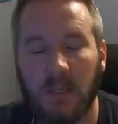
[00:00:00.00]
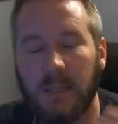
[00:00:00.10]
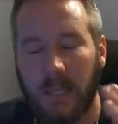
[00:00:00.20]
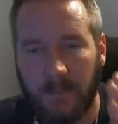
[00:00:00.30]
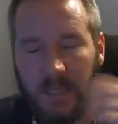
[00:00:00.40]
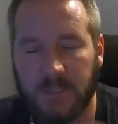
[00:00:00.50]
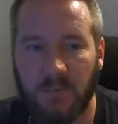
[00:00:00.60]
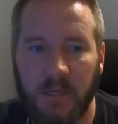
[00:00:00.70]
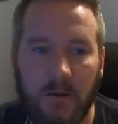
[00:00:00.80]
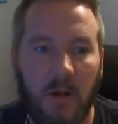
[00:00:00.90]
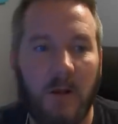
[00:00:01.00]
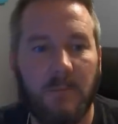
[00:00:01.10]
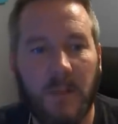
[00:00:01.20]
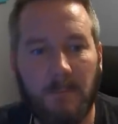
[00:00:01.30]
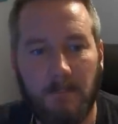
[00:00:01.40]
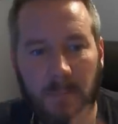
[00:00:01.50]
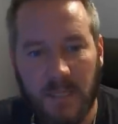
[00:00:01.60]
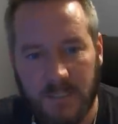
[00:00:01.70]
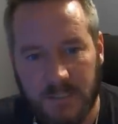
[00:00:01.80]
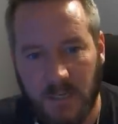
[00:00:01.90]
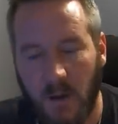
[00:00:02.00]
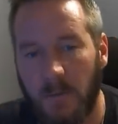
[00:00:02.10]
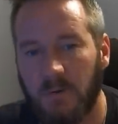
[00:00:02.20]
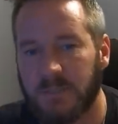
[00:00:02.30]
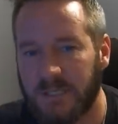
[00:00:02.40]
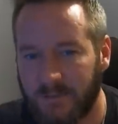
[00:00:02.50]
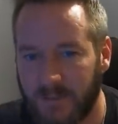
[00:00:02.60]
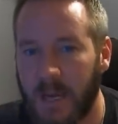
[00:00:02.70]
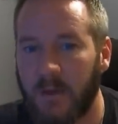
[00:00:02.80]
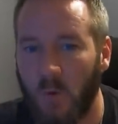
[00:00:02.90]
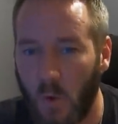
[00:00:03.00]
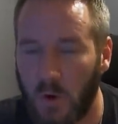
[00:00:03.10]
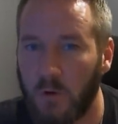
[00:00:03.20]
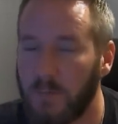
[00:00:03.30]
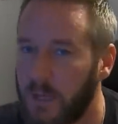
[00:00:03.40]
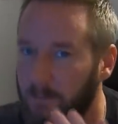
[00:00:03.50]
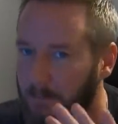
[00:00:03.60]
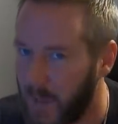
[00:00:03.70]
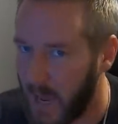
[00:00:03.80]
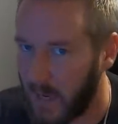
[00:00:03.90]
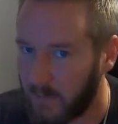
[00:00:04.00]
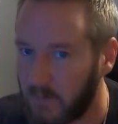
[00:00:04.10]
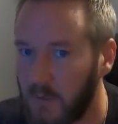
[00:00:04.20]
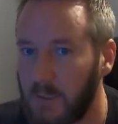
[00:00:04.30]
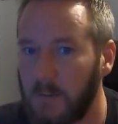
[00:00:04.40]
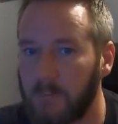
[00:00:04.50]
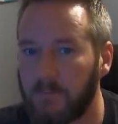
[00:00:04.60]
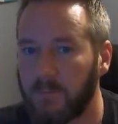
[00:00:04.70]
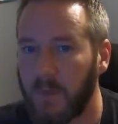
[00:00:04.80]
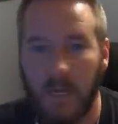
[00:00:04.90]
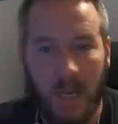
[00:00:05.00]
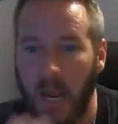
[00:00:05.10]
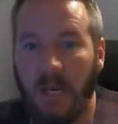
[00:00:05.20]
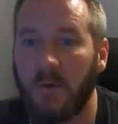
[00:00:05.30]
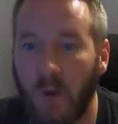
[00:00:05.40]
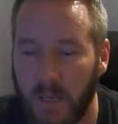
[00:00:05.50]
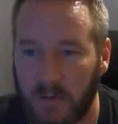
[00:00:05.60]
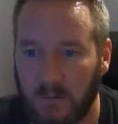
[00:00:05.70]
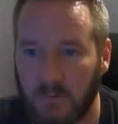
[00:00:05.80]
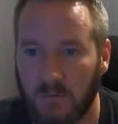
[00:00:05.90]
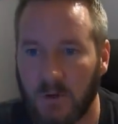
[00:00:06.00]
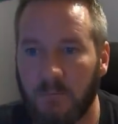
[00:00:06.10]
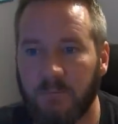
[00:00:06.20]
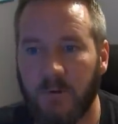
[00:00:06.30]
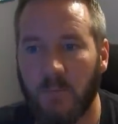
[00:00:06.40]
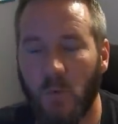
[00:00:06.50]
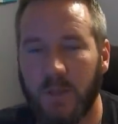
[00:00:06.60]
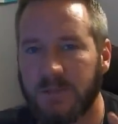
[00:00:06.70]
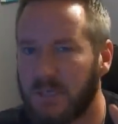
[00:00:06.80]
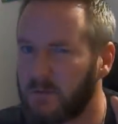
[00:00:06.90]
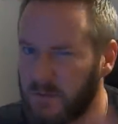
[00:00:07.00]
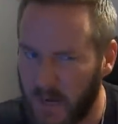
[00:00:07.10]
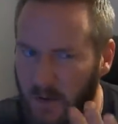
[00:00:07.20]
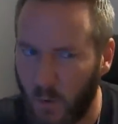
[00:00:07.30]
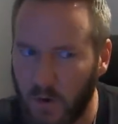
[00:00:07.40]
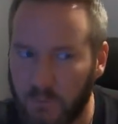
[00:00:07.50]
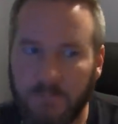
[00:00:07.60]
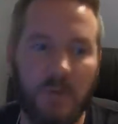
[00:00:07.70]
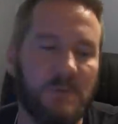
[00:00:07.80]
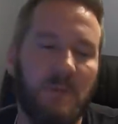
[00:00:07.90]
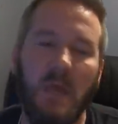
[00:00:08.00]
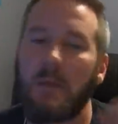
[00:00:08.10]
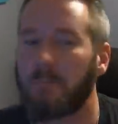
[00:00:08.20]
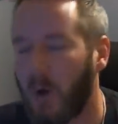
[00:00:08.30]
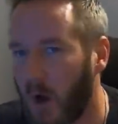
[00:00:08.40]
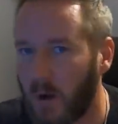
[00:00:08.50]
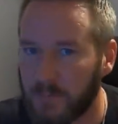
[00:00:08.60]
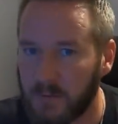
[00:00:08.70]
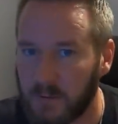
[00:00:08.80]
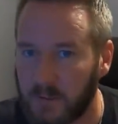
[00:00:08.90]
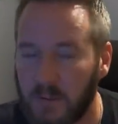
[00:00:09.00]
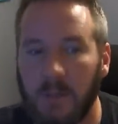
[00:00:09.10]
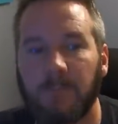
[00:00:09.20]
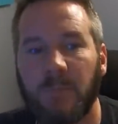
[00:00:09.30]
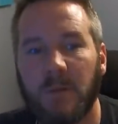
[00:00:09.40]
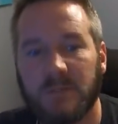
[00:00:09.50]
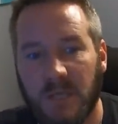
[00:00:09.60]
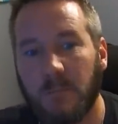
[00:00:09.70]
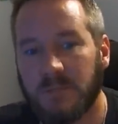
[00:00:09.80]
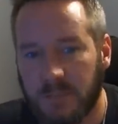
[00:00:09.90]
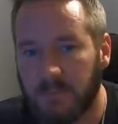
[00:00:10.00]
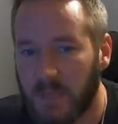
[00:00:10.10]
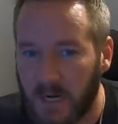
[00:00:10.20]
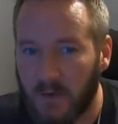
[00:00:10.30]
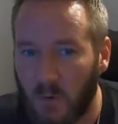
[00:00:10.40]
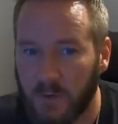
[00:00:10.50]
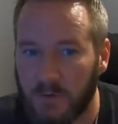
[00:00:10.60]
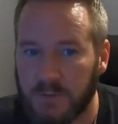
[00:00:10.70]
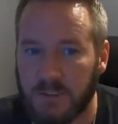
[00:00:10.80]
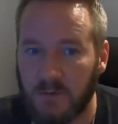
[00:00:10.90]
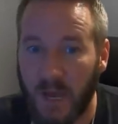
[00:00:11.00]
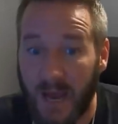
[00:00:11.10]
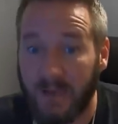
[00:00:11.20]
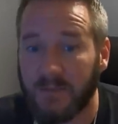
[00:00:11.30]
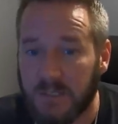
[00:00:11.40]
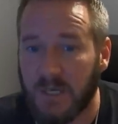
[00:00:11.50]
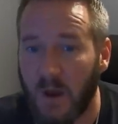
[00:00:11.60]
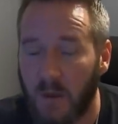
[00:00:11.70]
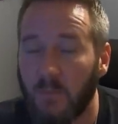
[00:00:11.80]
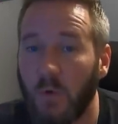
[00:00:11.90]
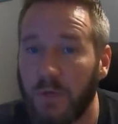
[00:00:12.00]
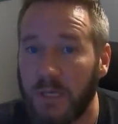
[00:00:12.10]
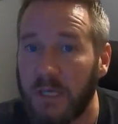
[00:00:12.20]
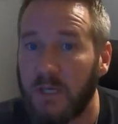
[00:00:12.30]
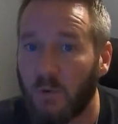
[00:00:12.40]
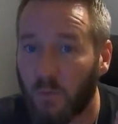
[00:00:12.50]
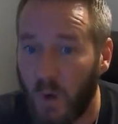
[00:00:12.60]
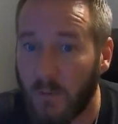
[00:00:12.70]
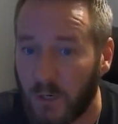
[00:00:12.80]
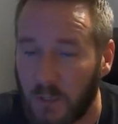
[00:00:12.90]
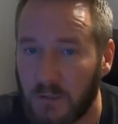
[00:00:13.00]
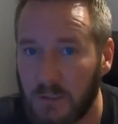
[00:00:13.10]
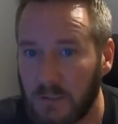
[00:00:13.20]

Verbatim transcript: Let me explain. The myths about synthetic oil being bad in any way come from when synthetic oil first became popular. Some synthetic oils at the time would eat rubber